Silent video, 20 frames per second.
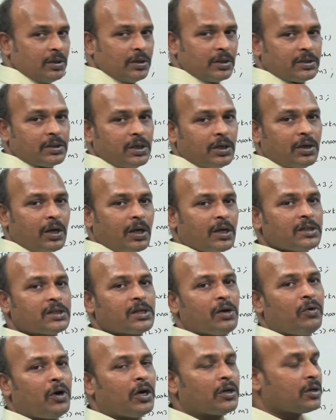Result R is
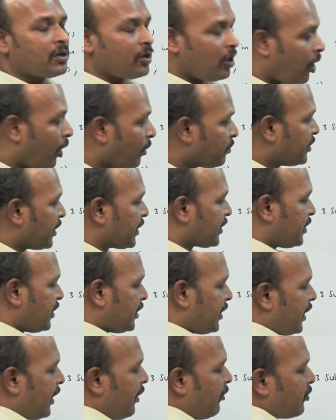the what? Object,
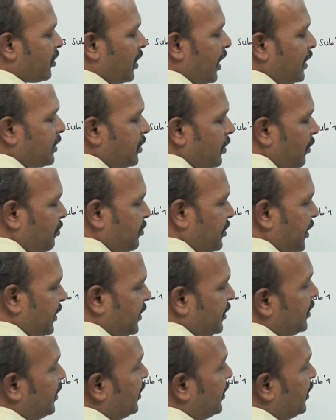derived class object.